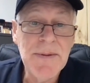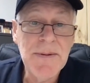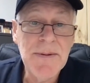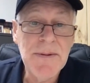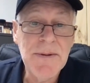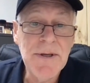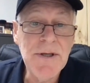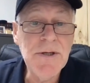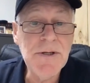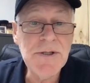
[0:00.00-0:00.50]

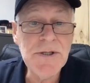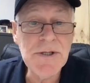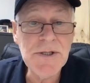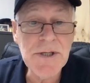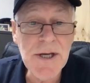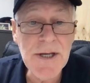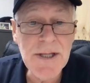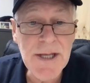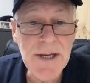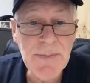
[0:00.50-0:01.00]
He used to
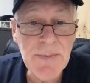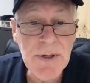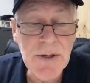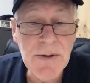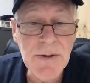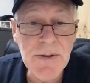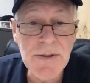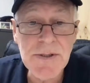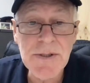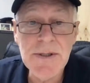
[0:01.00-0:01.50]
say that
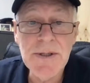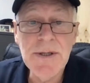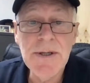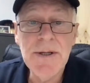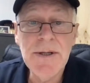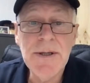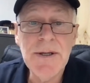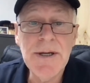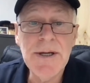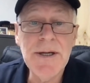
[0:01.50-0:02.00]
because
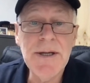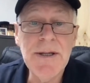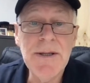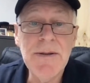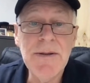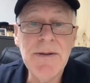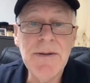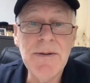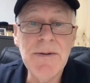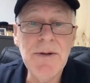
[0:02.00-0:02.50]

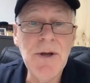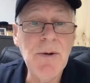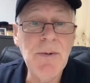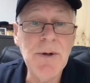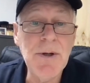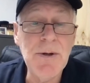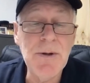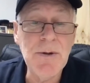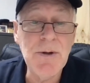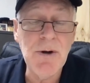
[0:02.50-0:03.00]
no
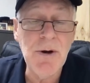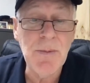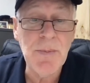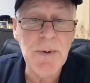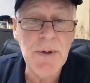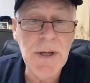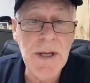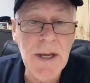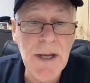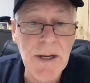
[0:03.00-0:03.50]
one could
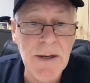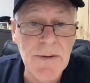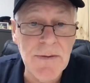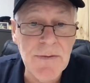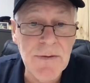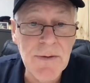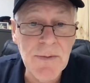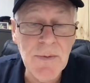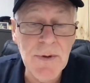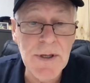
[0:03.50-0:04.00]

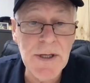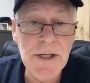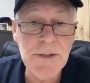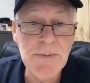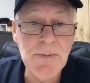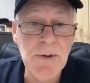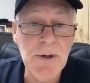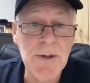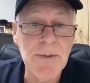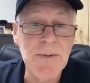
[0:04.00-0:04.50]
comprehend where his
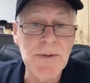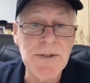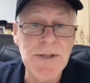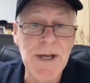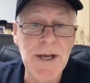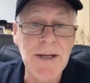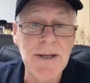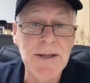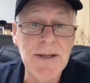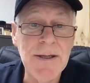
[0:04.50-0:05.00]
mind was
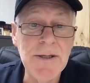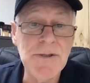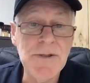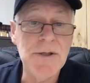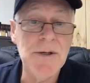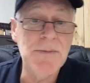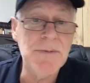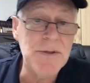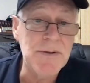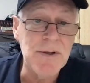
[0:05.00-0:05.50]
at in
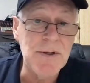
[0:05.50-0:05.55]
terms of the